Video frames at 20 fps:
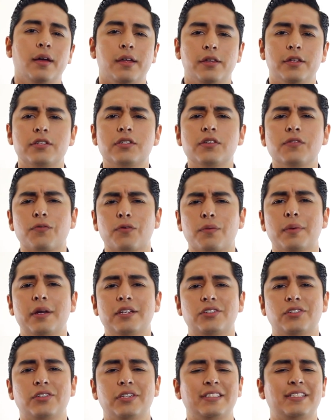This
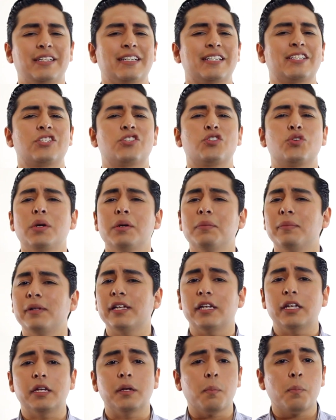information is extremely
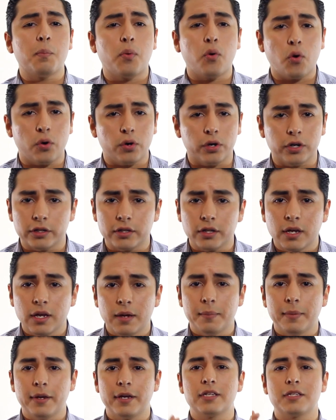important
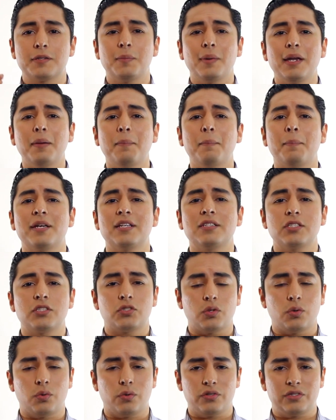because many
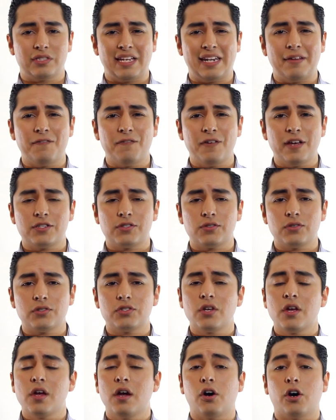business owners and investors